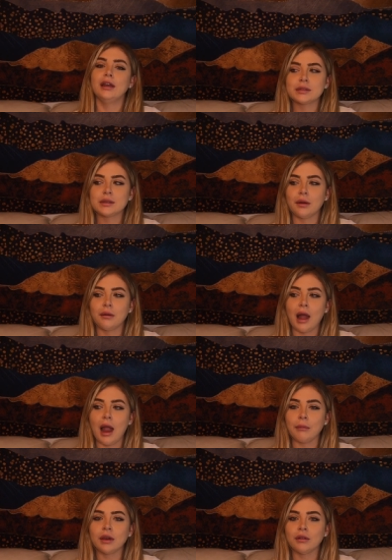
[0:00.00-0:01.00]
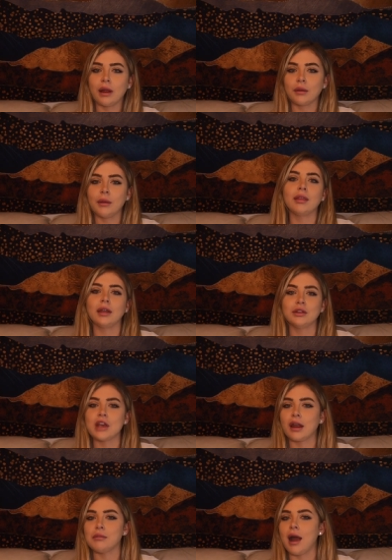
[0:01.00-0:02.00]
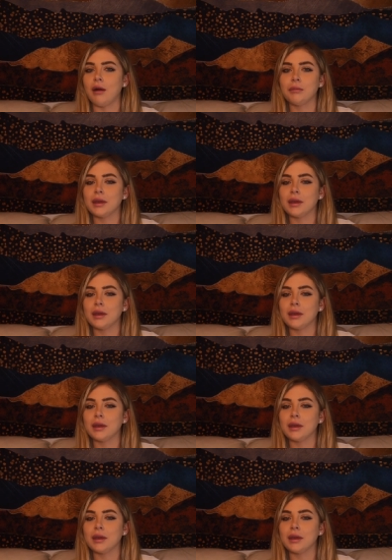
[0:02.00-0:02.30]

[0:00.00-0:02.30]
So I'm gonna recommend that you check them out